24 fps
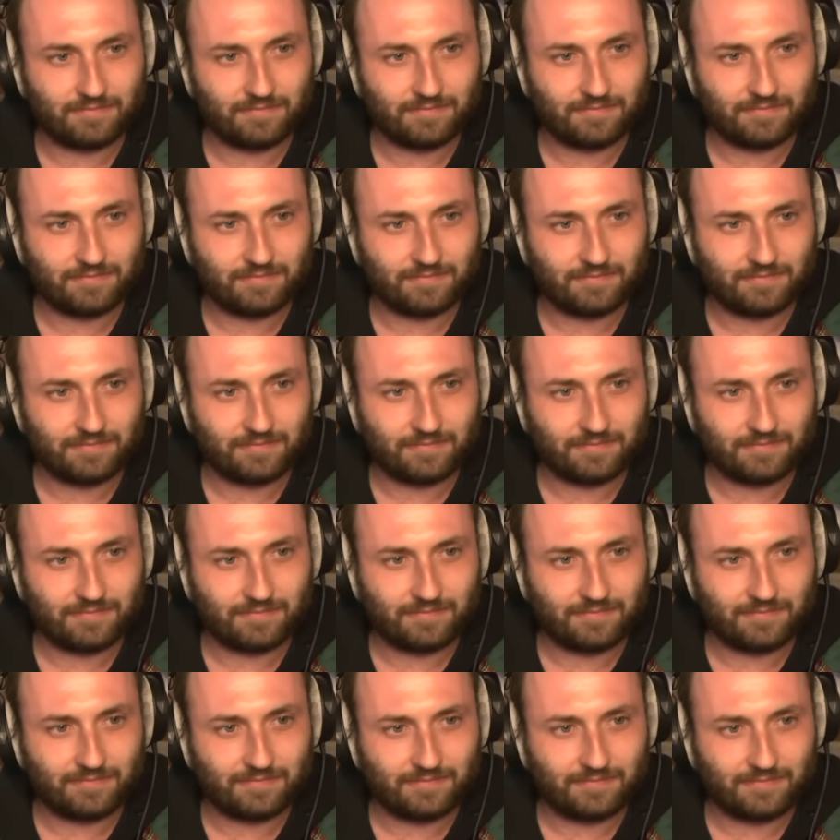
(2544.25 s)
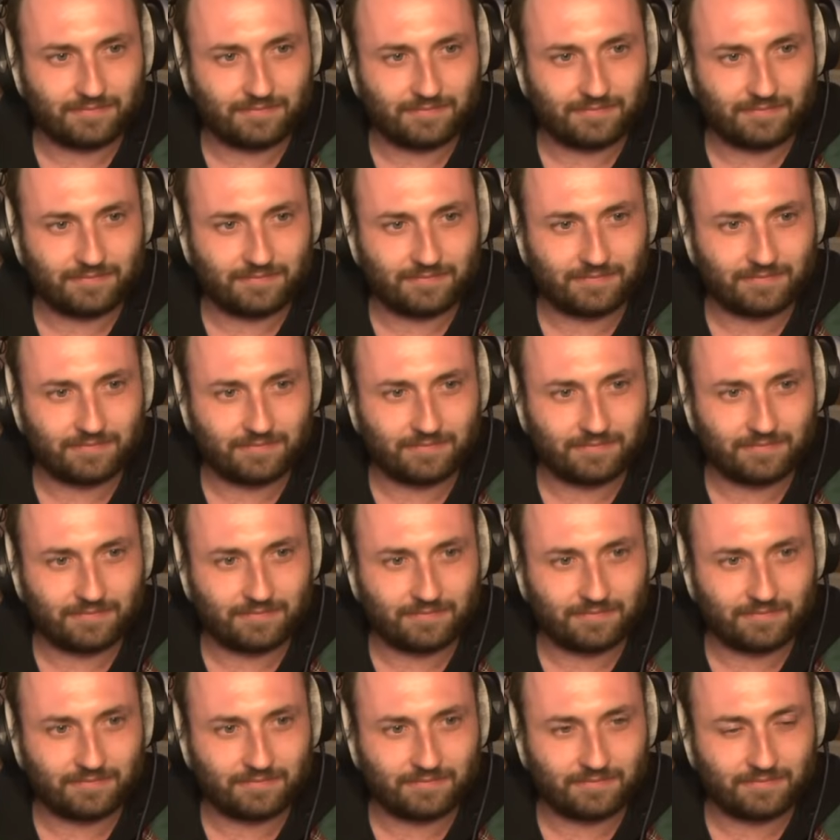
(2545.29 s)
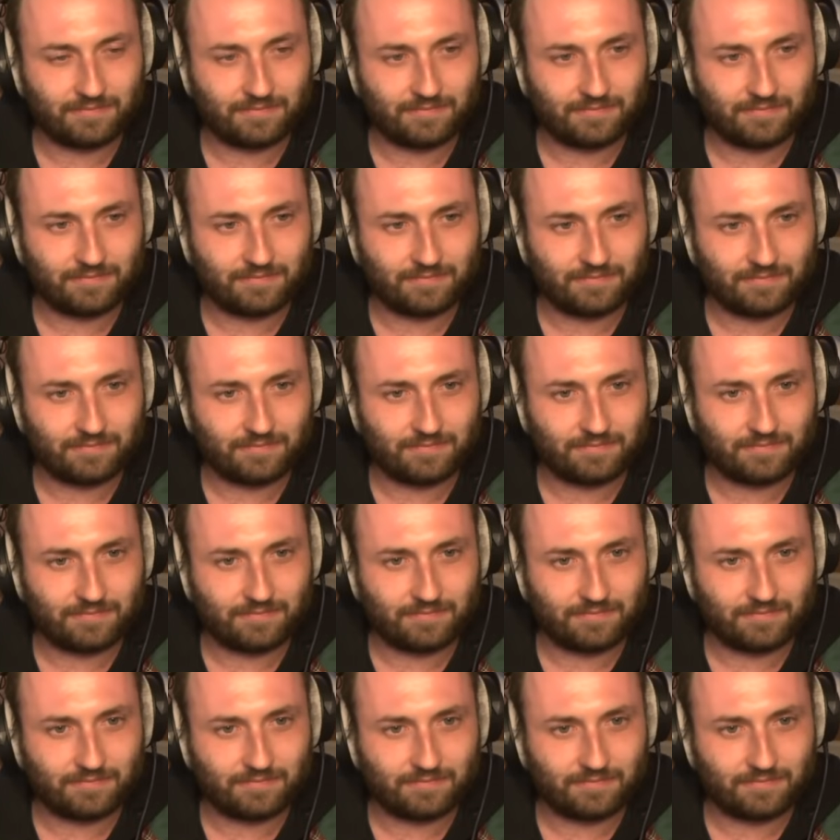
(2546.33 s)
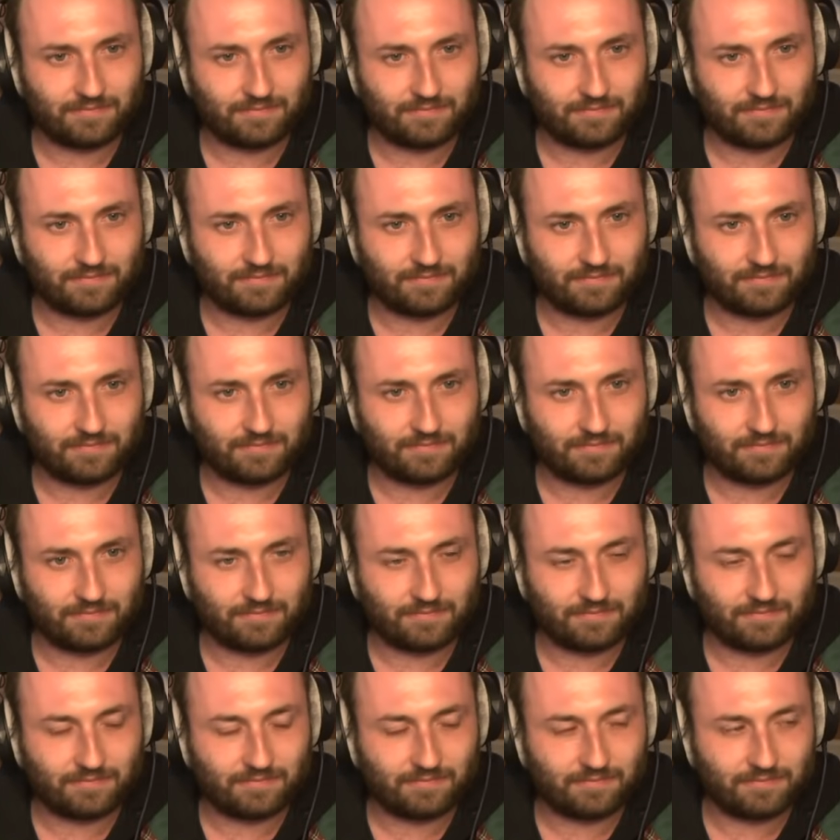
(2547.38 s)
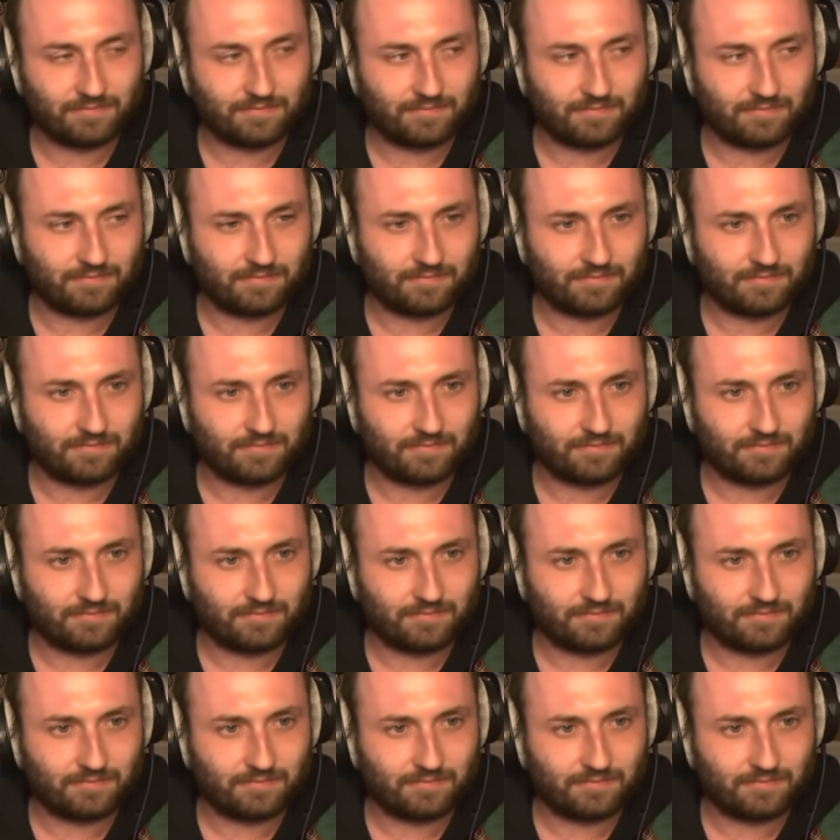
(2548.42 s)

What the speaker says: (not speaking)